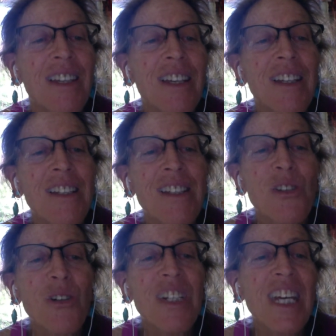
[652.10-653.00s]
It is
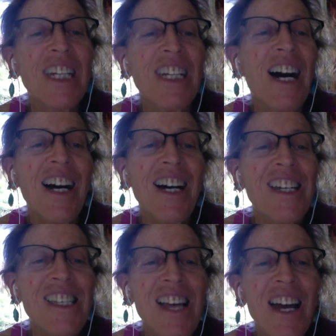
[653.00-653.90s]
your naked
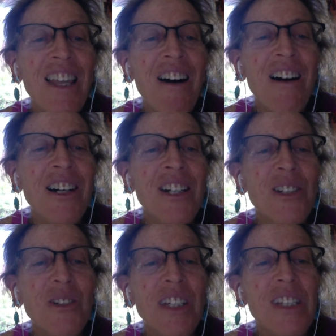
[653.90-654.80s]
eyes I long
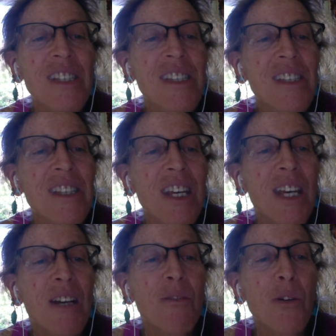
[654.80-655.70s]
to kiss,
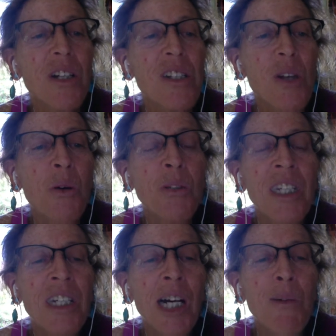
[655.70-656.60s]
for it is only
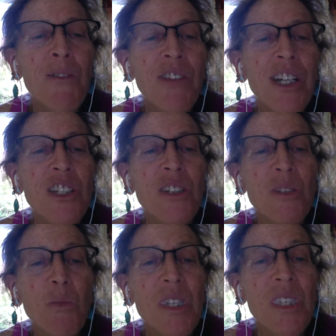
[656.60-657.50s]
in our
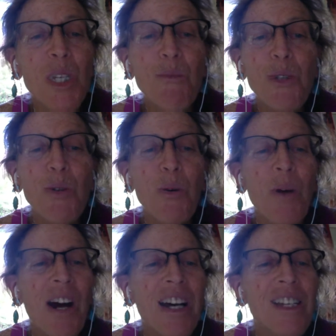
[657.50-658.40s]
reflections we seem to
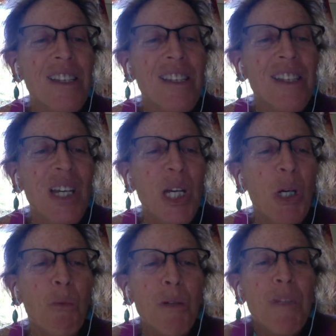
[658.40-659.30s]
arise.
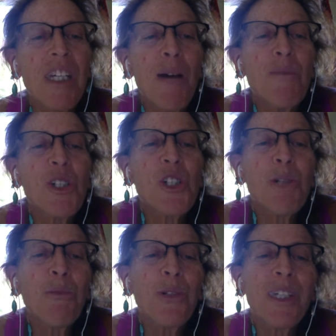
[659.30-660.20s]
We become the
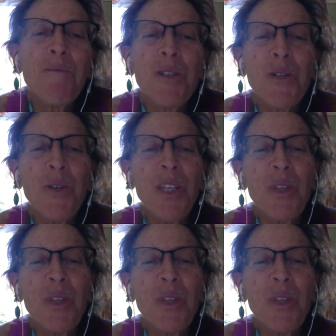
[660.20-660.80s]
shimmering between the